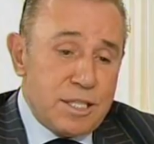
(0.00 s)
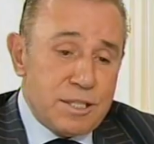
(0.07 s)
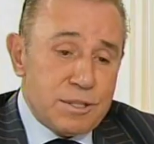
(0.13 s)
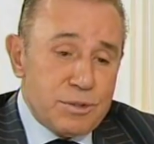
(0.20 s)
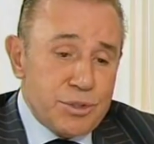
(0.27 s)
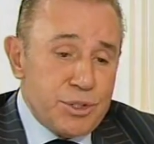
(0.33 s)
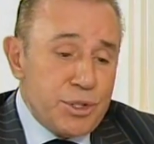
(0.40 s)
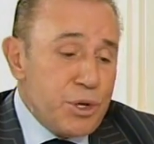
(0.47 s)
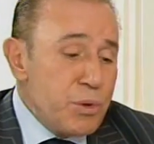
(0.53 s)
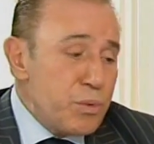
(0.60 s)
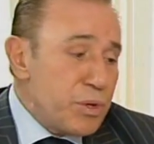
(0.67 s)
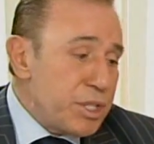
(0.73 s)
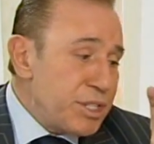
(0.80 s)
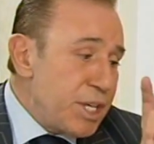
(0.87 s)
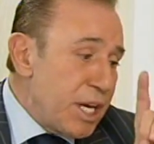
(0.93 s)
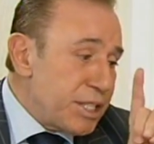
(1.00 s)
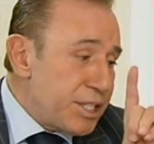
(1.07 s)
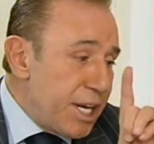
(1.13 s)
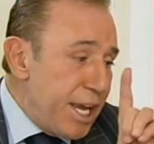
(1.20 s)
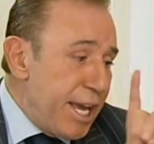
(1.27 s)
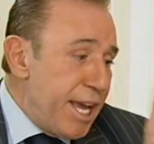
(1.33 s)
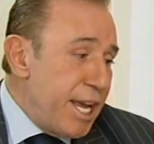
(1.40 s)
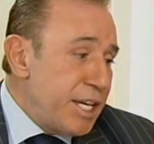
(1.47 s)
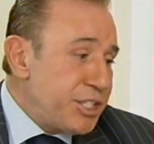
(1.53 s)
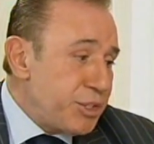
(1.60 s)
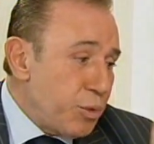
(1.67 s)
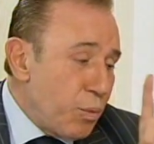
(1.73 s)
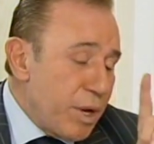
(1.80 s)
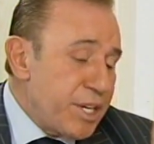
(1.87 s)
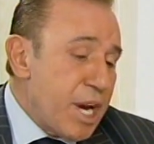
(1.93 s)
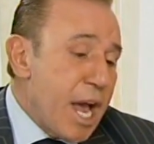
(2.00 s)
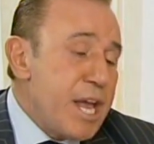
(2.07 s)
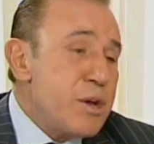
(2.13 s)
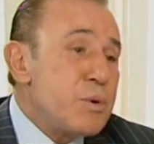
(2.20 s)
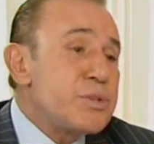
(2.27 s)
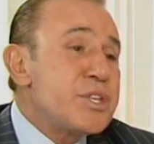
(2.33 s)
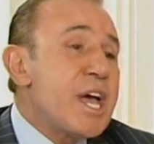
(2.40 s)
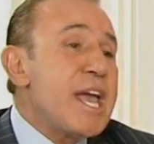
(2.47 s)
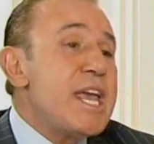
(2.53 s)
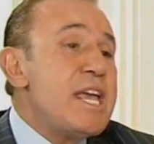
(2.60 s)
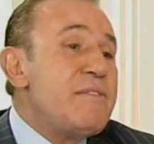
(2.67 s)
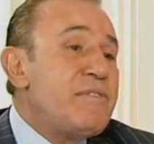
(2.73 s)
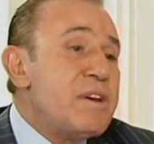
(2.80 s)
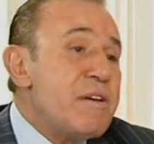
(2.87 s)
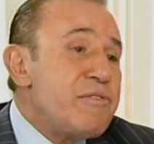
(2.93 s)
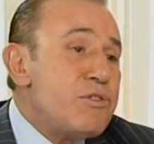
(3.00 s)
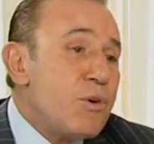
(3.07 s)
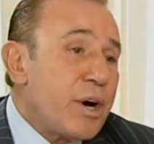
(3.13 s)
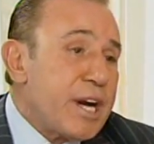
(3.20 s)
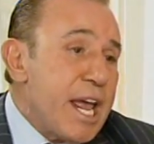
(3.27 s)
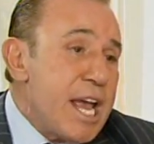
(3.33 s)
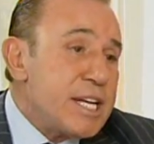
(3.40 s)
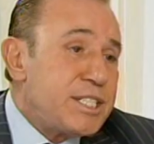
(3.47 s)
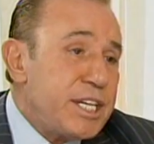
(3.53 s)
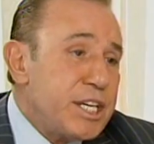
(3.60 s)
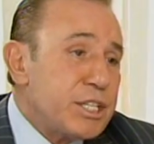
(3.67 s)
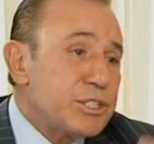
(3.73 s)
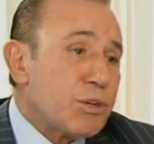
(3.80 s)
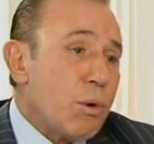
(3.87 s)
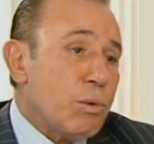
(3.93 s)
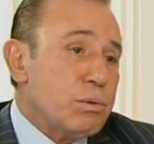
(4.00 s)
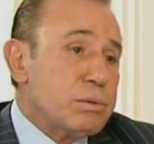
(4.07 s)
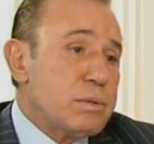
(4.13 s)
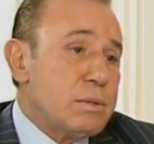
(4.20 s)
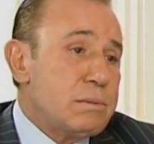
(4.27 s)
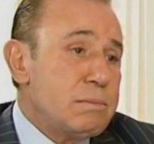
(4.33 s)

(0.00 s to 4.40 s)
you, you will not age one iota even if you are 80 years old.